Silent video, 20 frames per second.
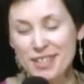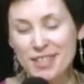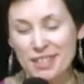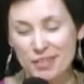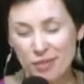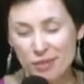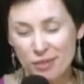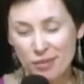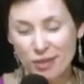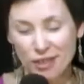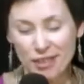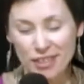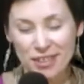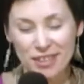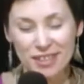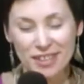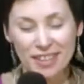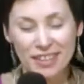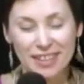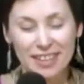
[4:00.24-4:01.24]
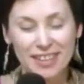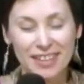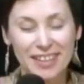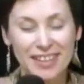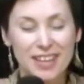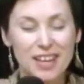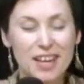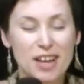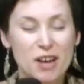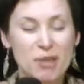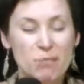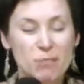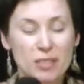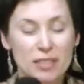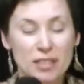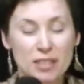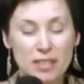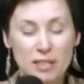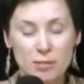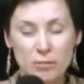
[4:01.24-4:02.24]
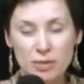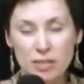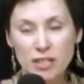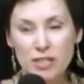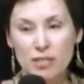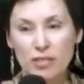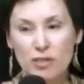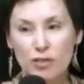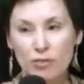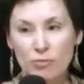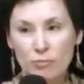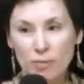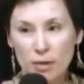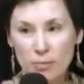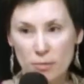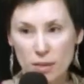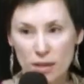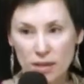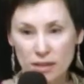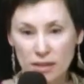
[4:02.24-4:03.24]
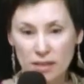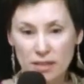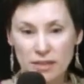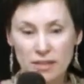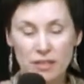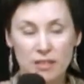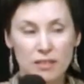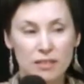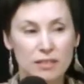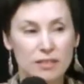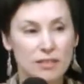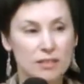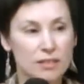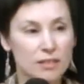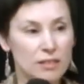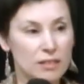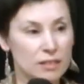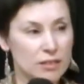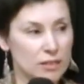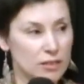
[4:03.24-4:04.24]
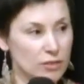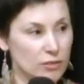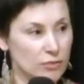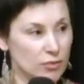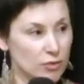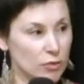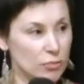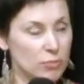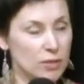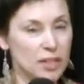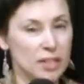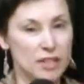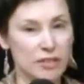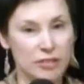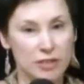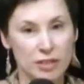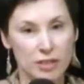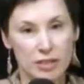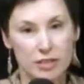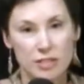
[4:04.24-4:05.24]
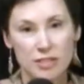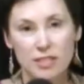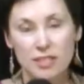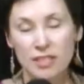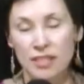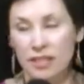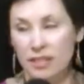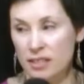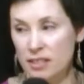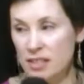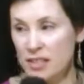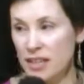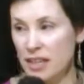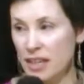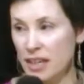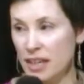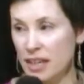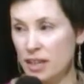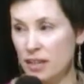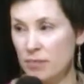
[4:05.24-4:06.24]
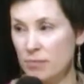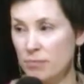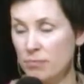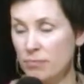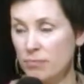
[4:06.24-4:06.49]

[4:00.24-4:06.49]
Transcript: still functioning. But I switched off my mind for periods in the day.